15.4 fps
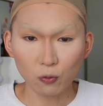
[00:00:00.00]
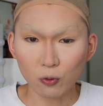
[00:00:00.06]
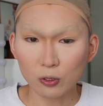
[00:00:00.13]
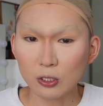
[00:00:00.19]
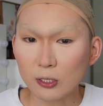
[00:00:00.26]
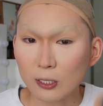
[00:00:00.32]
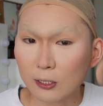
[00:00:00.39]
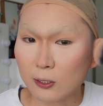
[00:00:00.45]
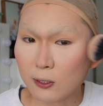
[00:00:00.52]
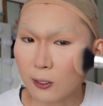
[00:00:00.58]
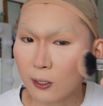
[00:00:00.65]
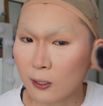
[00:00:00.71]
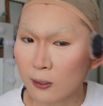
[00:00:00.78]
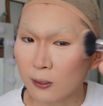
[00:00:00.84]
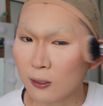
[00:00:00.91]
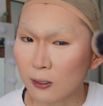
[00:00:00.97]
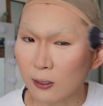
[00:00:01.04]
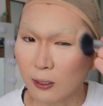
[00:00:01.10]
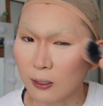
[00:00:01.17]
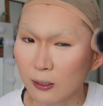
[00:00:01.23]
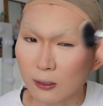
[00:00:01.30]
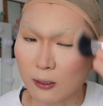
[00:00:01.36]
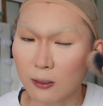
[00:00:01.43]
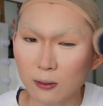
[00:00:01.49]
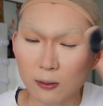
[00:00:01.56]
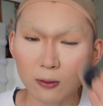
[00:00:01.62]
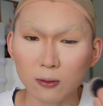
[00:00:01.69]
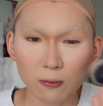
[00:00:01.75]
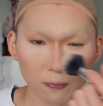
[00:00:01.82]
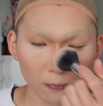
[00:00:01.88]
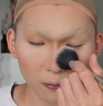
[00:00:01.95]
Once that's done, I dust
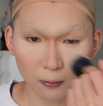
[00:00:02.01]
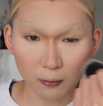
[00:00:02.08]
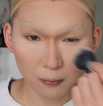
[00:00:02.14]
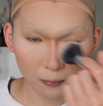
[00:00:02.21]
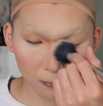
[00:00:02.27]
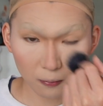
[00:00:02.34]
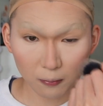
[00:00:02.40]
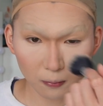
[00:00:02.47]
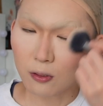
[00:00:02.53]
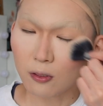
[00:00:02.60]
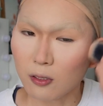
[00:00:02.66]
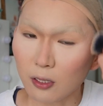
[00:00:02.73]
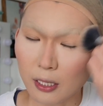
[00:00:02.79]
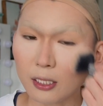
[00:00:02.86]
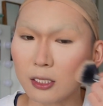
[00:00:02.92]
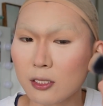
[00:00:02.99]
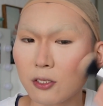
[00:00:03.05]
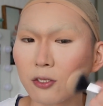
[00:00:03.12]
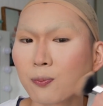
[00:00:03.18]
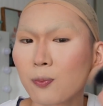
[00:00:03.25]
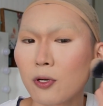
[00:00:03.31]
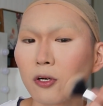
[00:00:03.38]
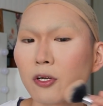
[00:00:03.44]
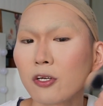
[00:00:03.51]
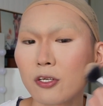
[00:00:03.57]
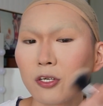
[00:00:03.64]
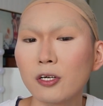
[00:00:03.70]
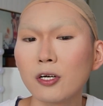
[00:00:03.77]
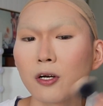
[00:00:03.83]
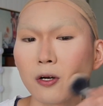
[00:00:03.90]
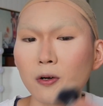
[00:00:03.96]
off the excess powder.